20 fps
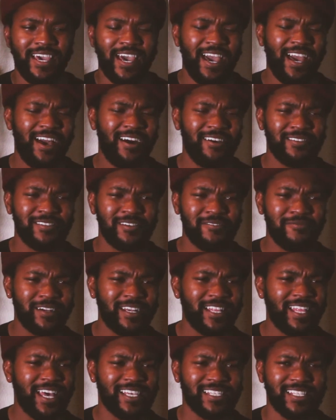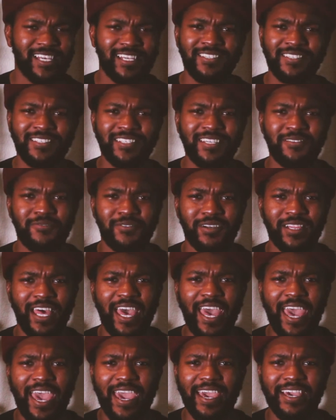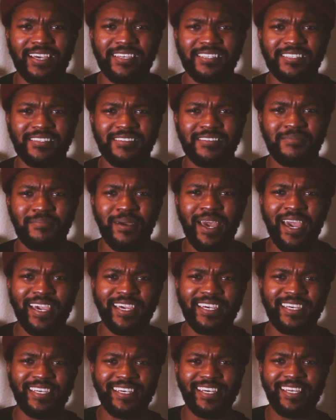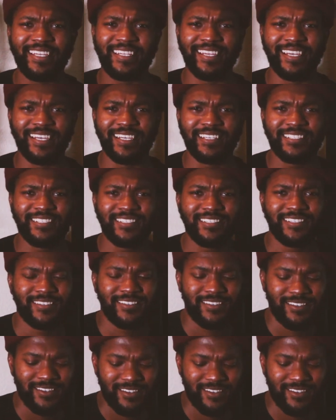also realized I just need to relax. My goodness.